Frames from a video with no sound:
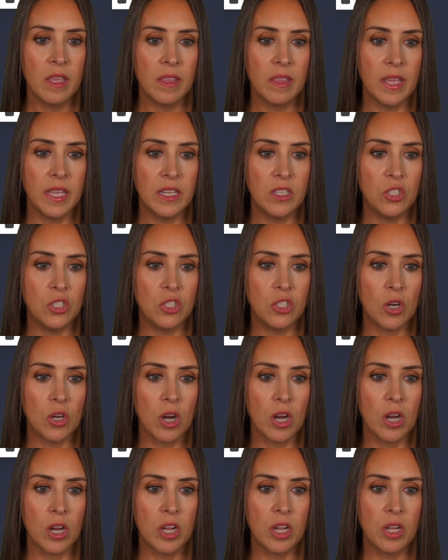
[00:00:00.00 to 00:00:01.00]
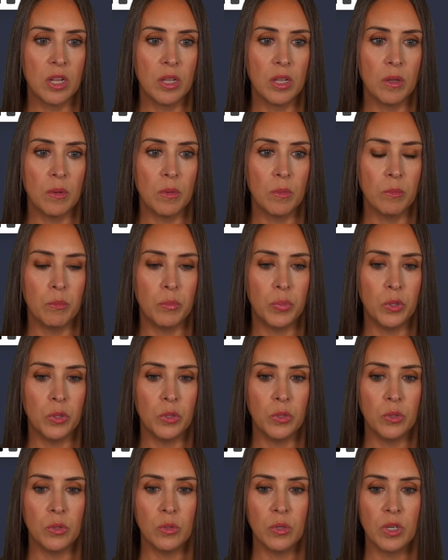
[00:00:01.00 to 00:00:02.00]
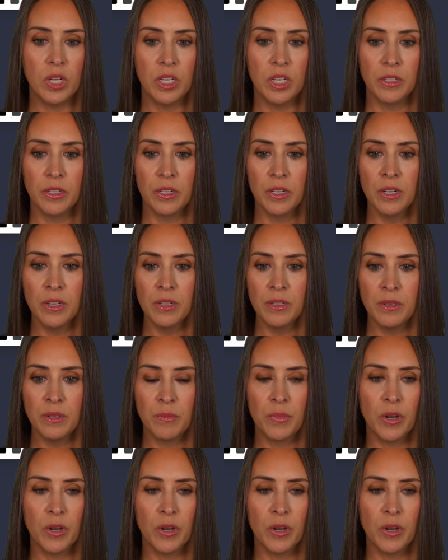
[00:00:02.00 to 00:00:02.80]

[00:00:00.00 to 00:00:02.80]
that dark blue color.